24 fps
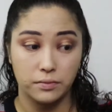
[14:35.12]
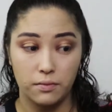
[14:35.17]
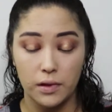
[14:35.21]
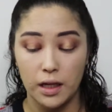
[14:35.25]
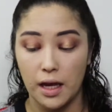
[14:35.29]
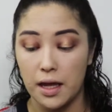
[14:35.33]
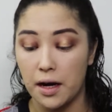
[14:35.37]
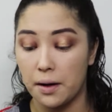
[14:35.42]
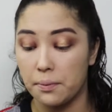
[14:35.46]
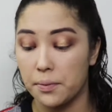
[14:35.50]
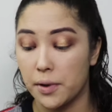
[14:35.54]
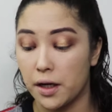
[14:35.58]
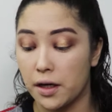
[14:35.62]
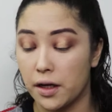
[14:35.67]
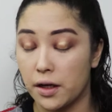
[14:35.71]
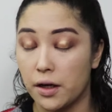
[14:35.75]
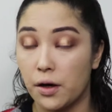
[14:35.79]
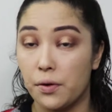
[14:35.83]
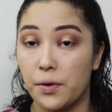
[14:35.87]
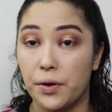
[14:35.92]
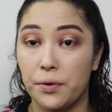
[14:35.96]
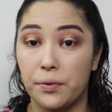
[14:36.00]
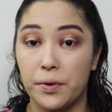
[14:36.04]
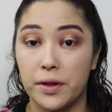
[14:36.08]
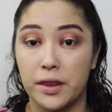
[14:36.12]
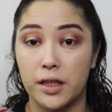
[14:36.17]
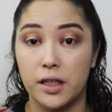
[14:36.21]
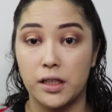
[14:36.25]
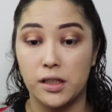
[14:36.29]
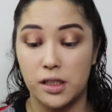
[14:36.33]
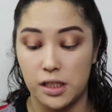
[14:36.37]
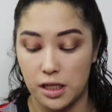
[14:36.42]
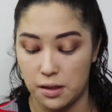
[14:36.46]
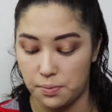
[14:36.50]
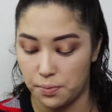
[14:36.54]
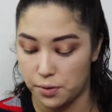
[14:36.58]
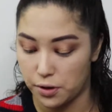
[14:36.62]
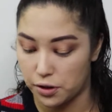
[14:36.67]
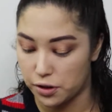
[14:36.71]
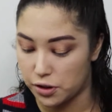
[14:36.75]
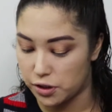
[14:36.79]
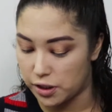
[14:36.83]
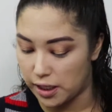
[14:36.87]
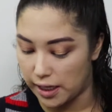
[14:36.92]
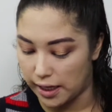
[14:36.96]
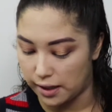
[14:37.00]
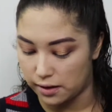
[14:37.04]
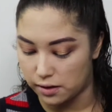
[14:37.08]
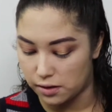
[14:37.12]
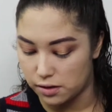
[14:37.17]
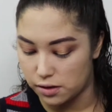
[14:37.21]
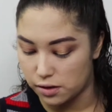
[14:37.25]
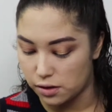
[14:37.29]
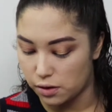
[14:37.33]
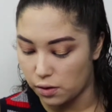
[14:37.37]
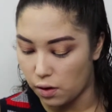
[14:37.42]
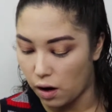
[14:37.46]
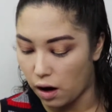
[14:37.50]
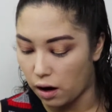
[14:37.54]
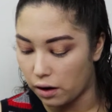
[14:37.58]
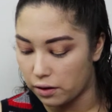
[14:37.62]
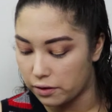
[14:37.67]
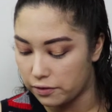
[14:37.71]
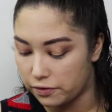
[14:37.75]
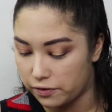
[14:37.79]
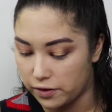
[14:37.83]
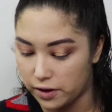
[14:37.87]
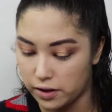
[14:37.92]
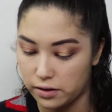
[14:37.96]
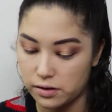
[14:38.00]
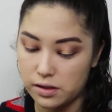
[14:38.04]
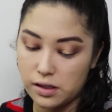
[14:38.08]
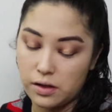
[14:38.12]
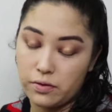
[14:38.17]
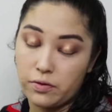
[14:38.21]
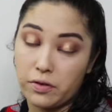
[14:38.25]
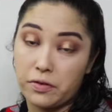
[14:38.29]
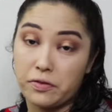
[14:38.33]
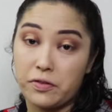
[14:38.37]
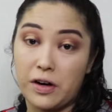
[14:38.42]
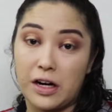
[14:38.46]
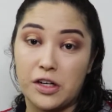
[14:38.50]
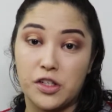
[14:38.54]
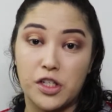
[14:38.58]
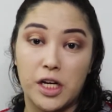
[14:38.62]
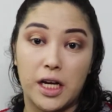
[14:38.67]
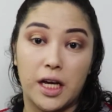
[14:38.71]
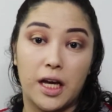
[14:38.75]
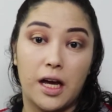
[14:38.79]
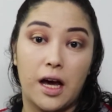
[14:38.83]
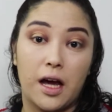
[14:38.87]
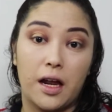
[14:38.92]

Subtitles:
And I'm going to go in with the deeper shade, so All the Feels and Refreshing,